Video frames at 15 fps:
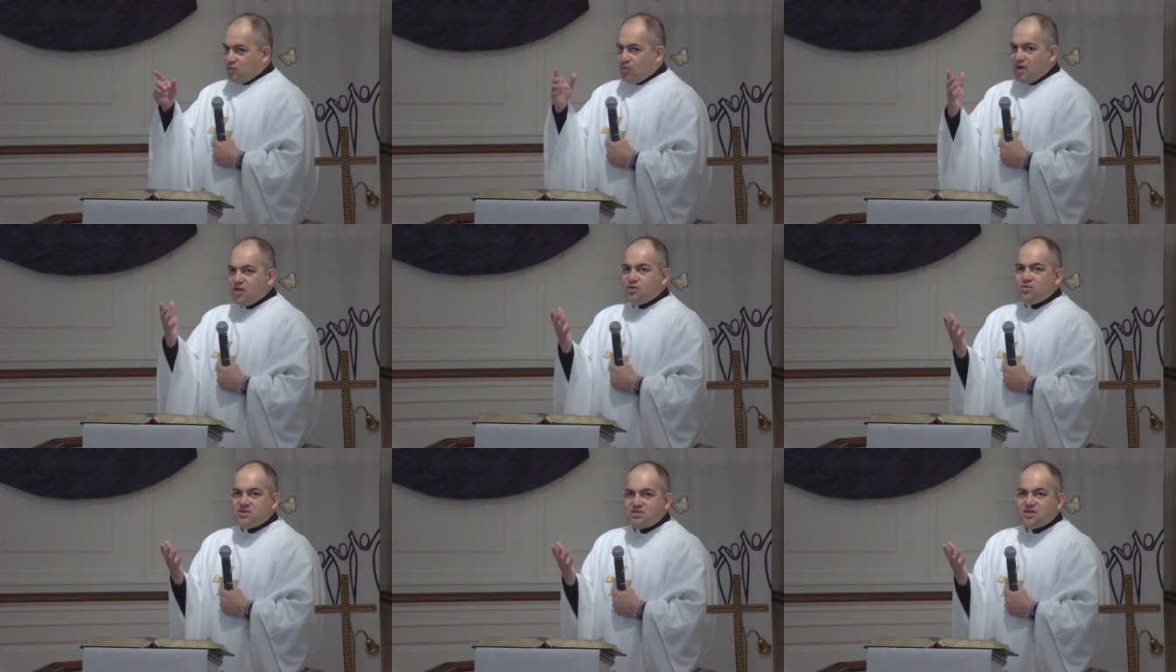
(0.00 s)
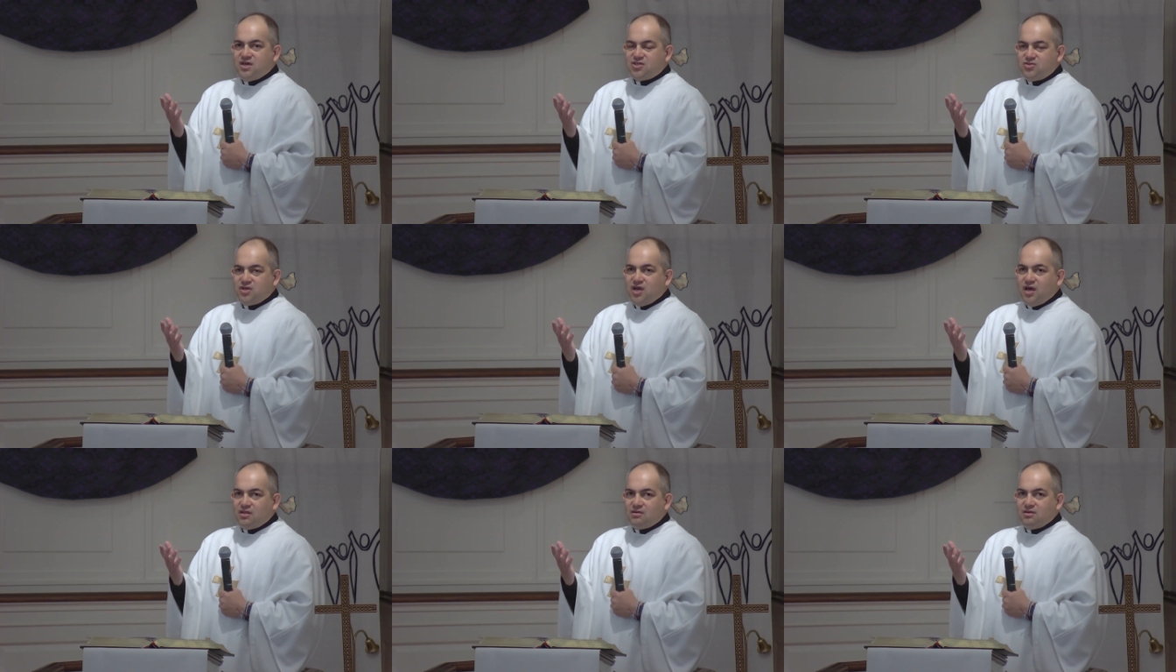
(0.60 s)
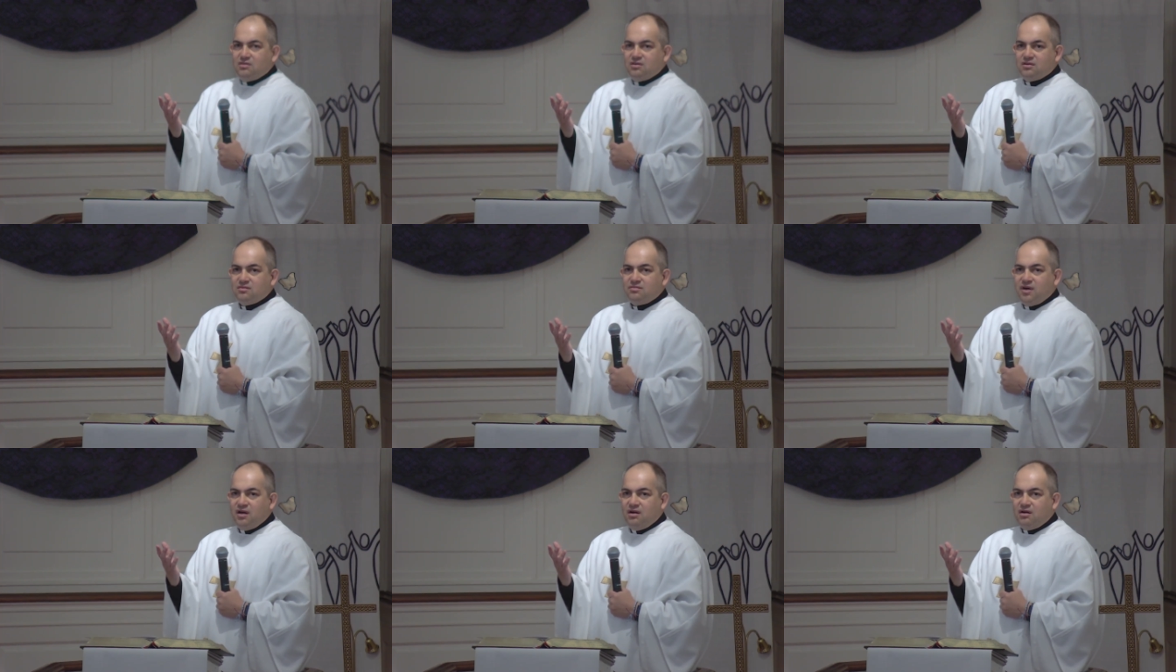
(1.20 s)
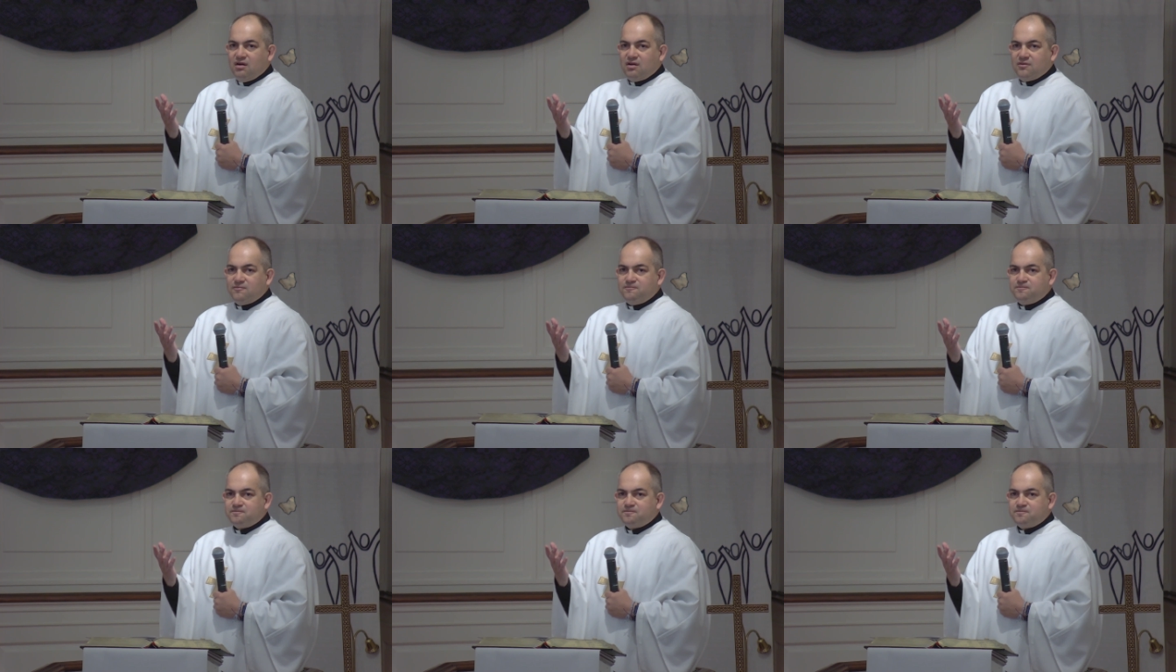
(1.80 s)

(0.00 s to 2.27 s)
Why don't we say it together by heart?